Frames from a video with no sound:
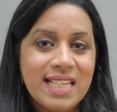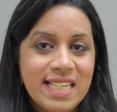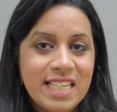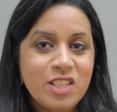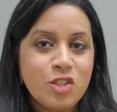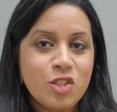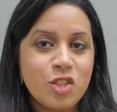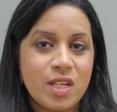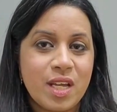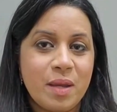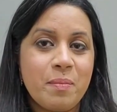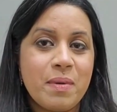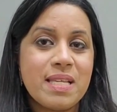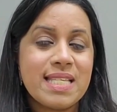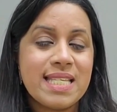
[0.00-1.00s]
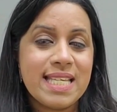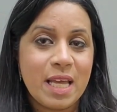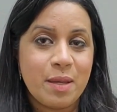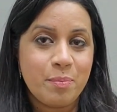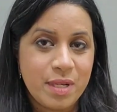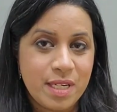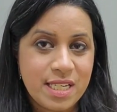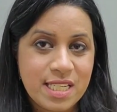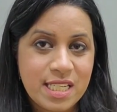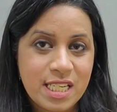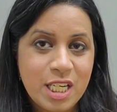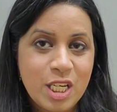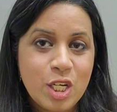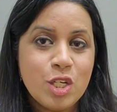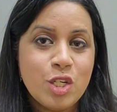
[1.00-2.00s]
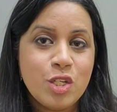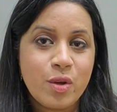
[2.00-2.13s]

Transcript: Leadership is the ability